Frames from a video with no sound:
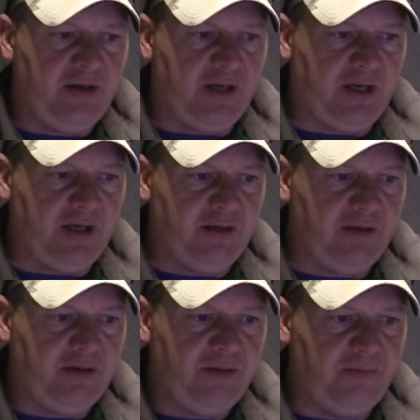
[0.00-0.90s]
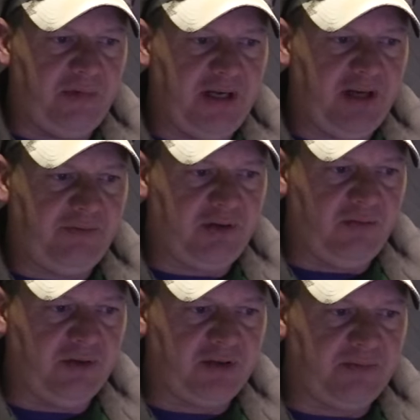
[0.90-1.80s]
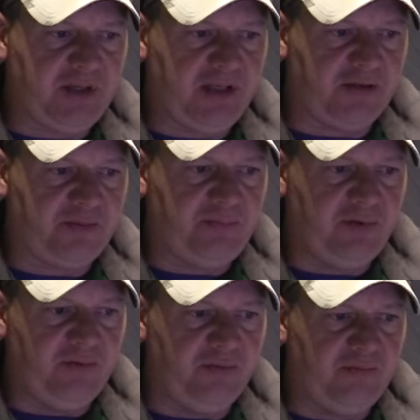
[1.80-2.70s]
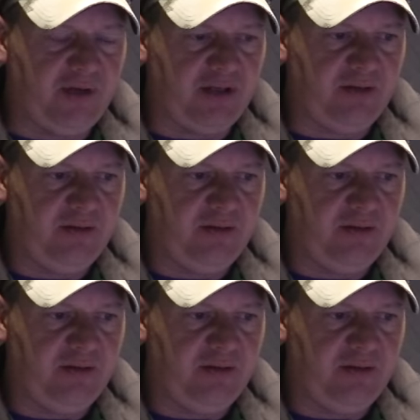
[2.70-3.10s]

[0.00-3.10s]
And might have to go to some kind of spoon, but